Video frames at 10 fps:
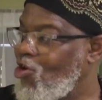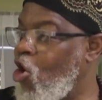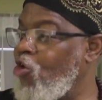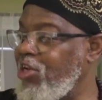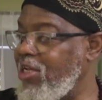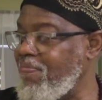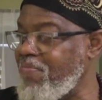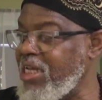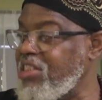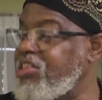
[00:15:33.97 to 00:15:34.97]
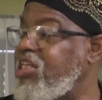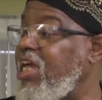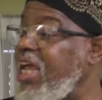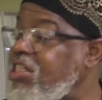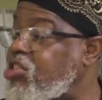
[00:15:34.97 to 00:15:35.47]
Orient means
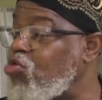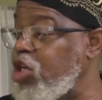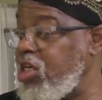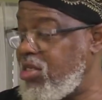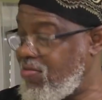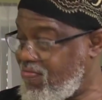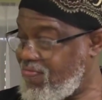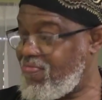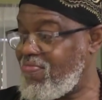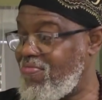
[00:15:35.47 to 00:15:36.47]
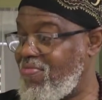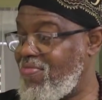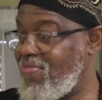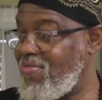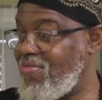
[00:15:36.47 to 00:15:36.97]
eastward.
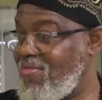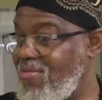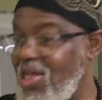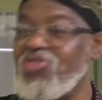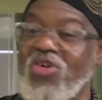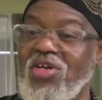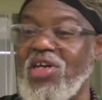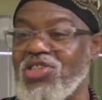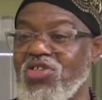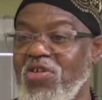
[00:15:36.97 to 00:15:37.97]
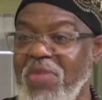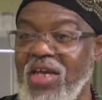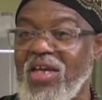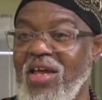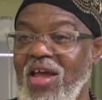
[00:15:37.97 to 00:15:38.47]
That's what it means.